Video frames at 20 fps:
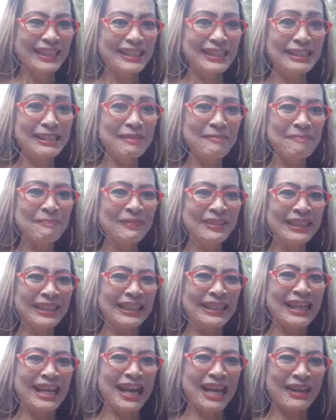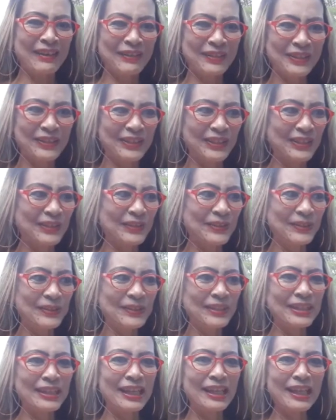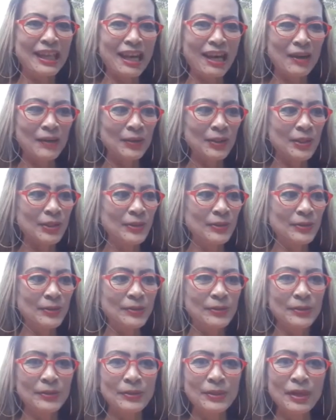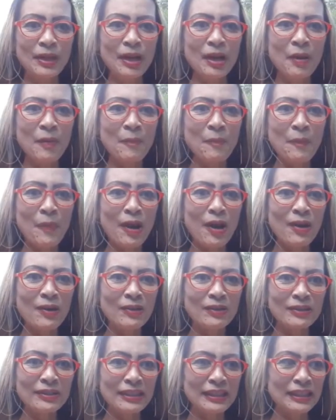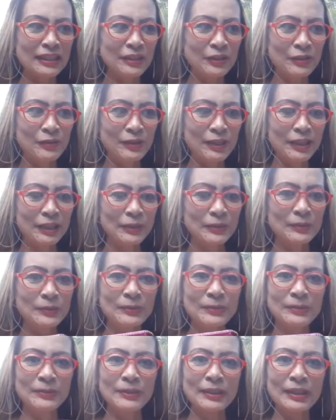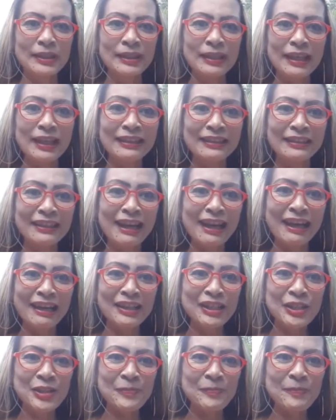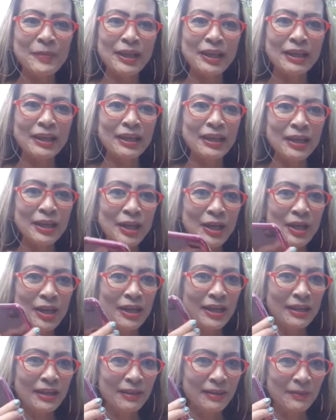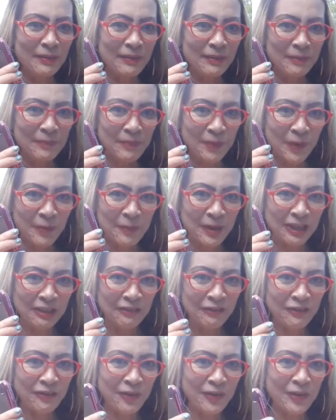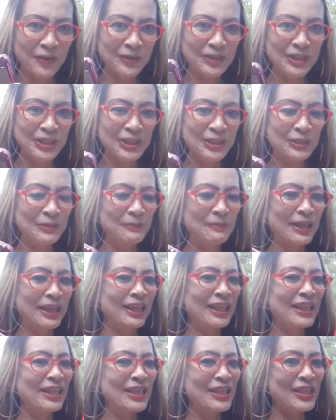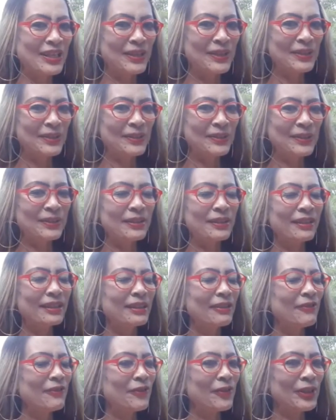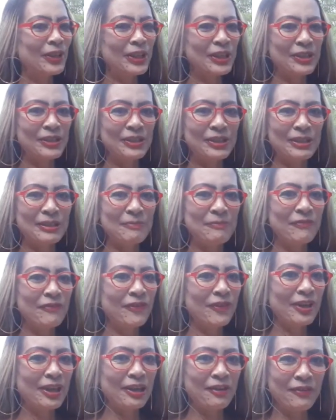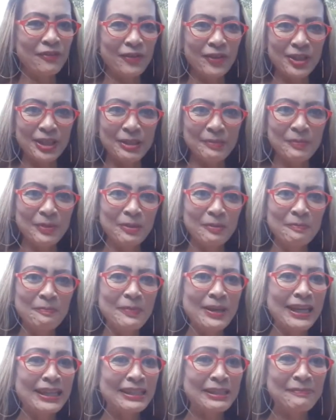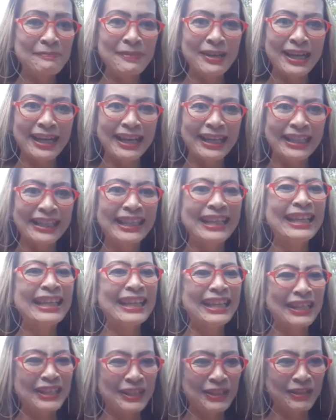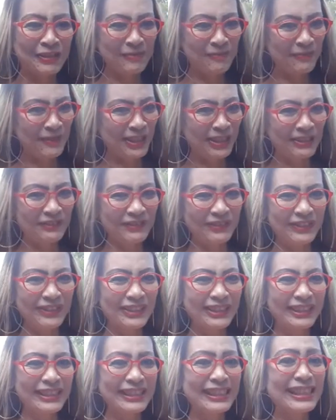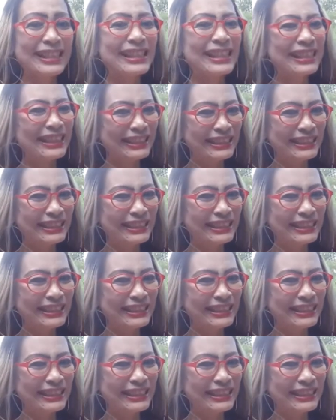uh, sampling how to use and how to mount and try to attach my mobile phone to my new very cheap very affordable best buy you know beautiful